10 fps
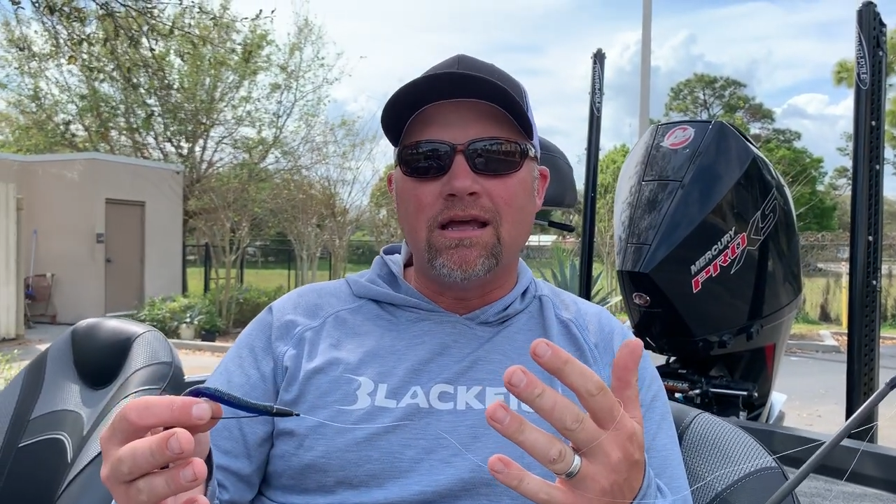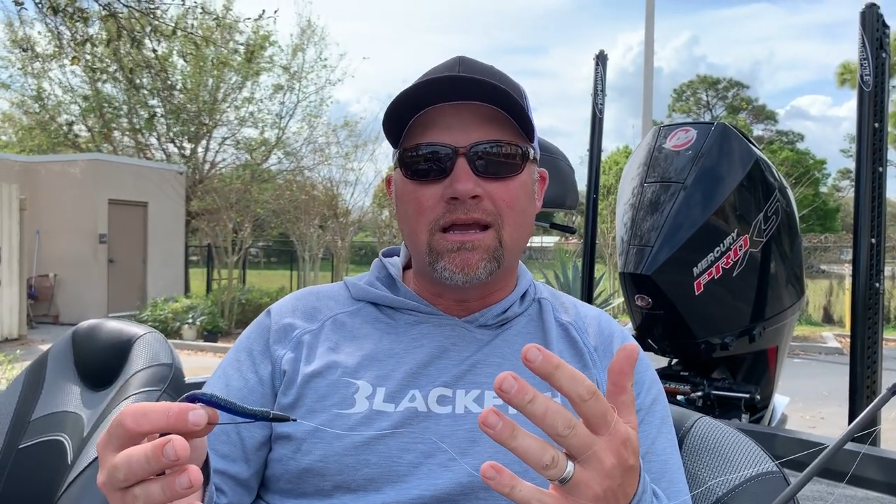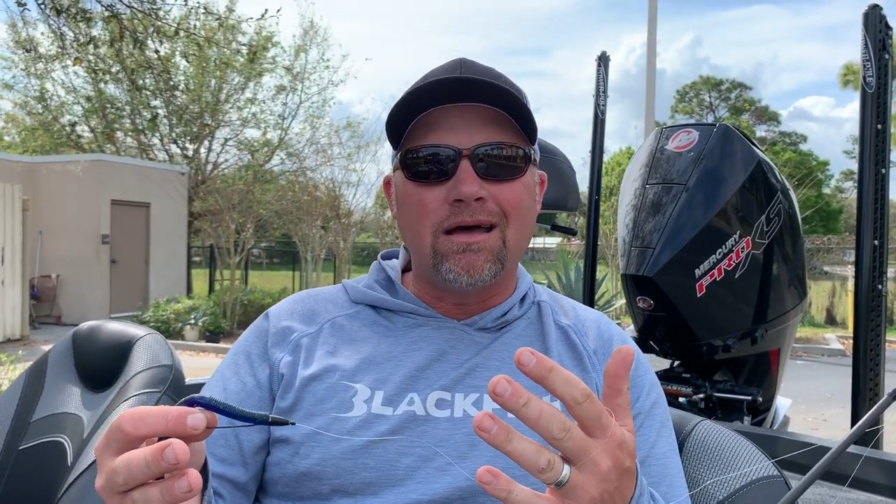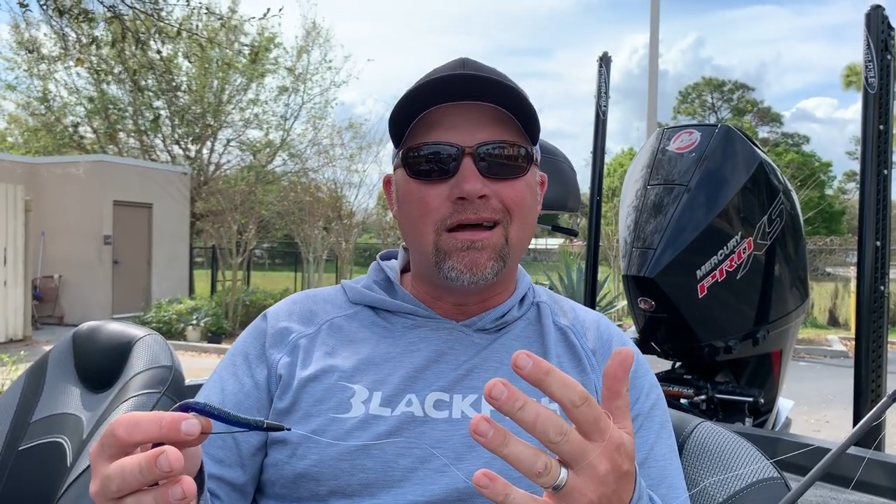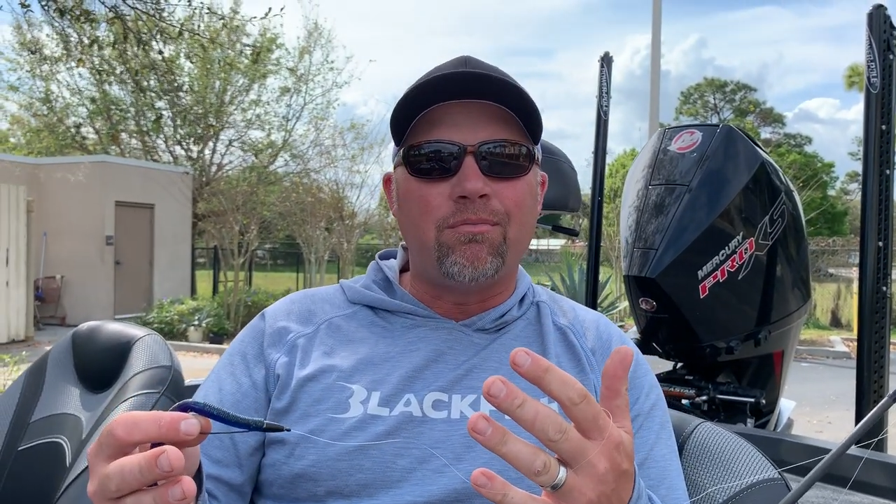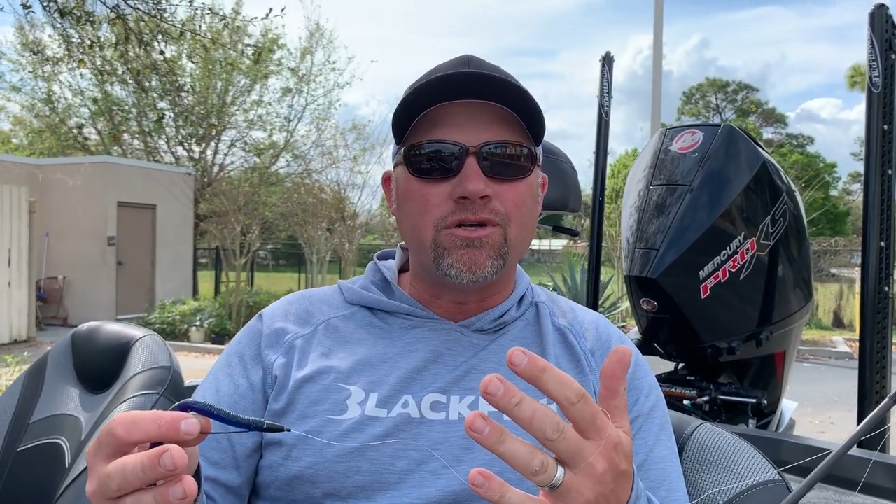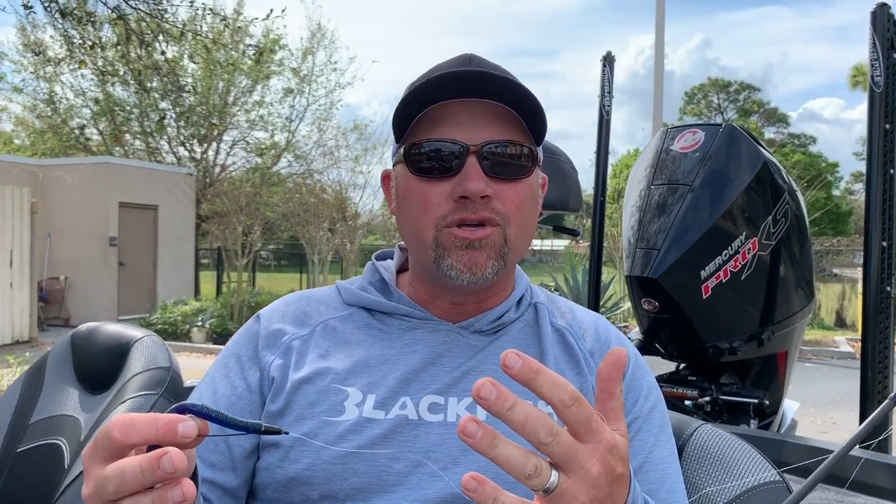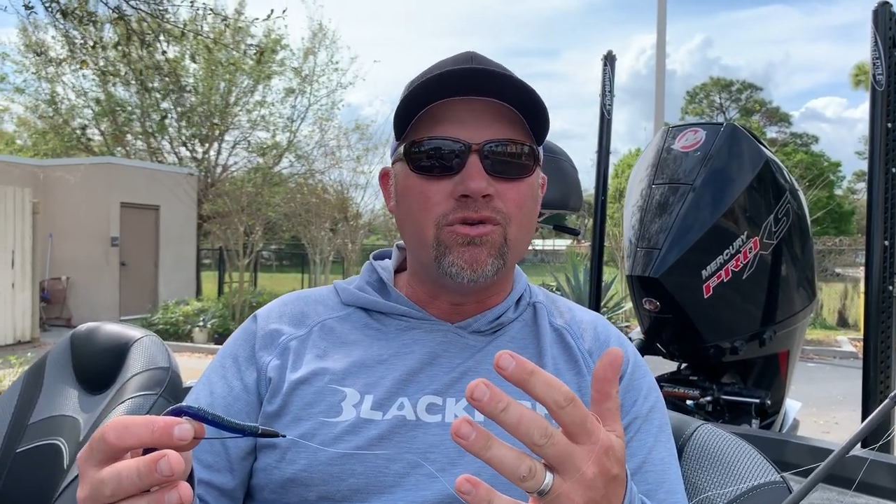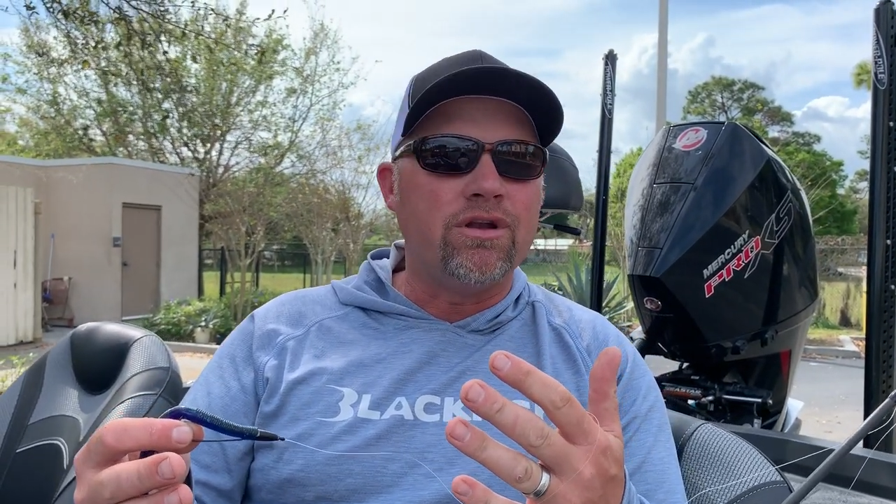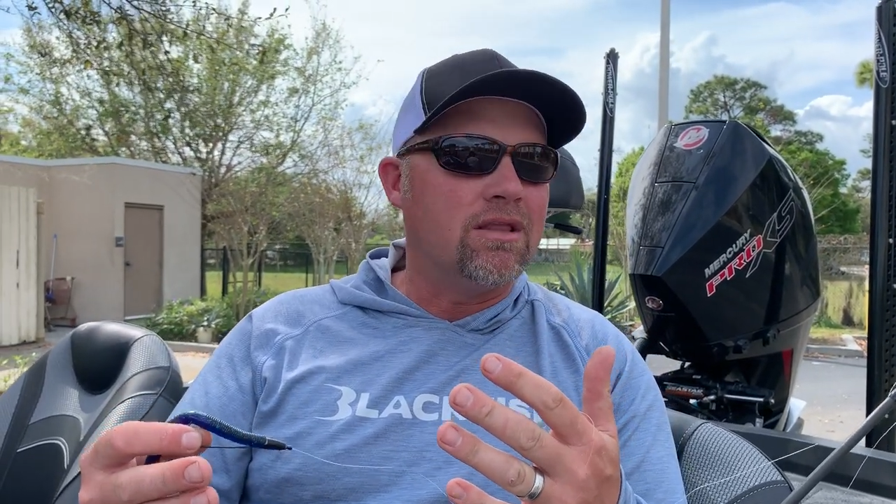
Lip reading: that kind of opportunity.